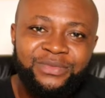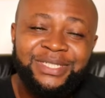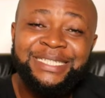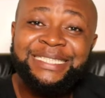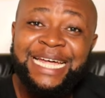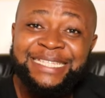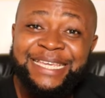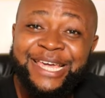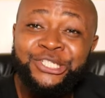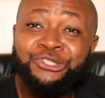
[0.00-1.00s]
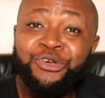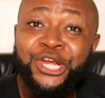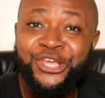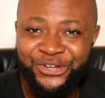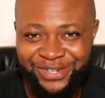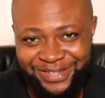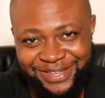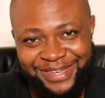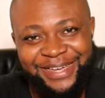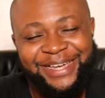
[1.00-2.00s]
38 trillion
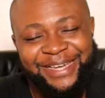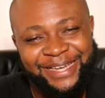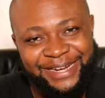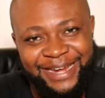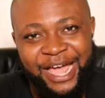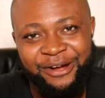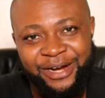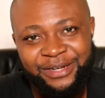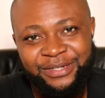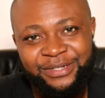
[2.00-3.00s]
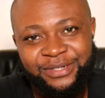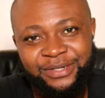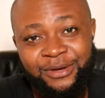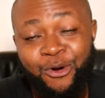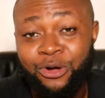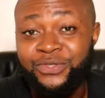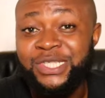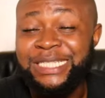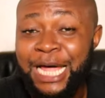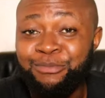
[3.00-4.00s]
naira of
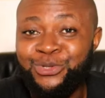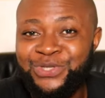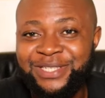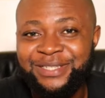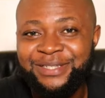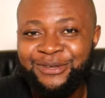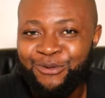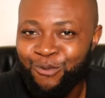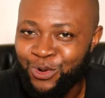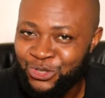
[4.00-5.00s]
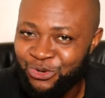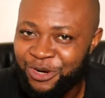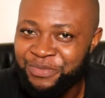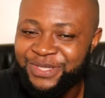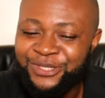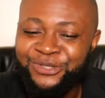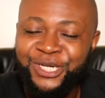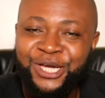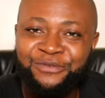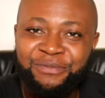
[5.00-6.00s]
stamp duty was not remitted to
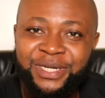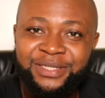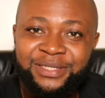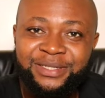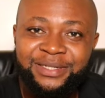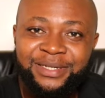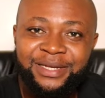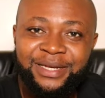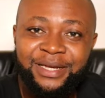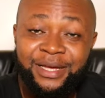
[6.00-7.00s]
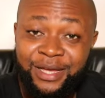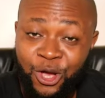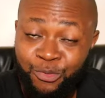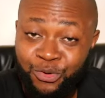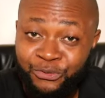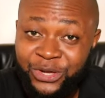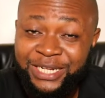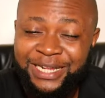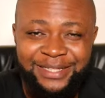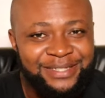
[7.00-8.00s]
the government. I'll be
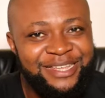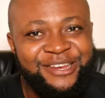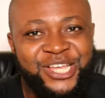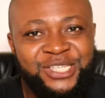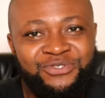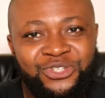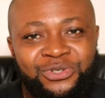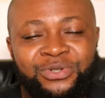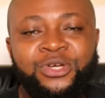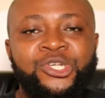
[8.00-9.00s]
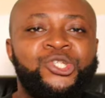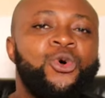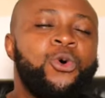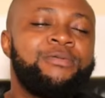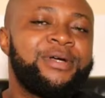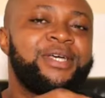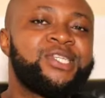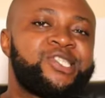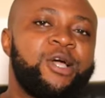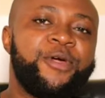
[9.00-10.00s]
unveiling that in our next video.
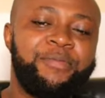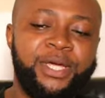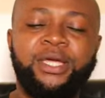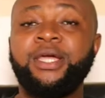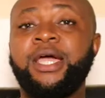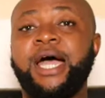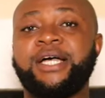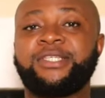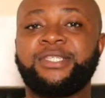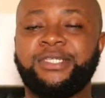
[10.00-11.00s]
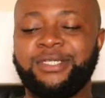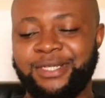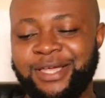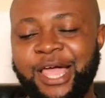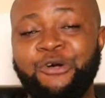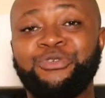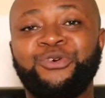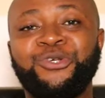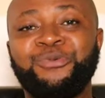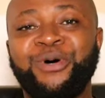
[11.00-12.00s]
So stay with me as I'll be
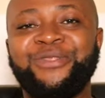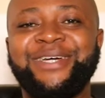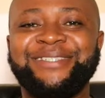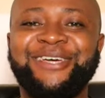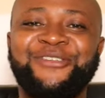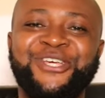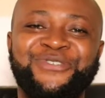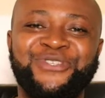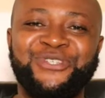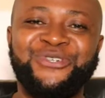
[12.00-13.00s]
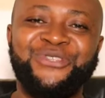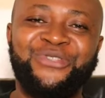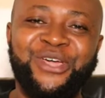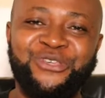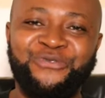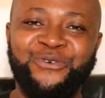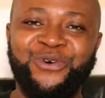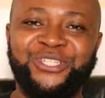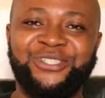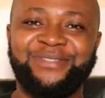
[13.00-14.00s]
talking about that in our next video. Thank you for
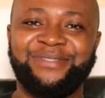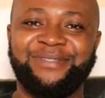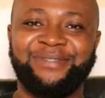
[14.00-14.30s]
watching.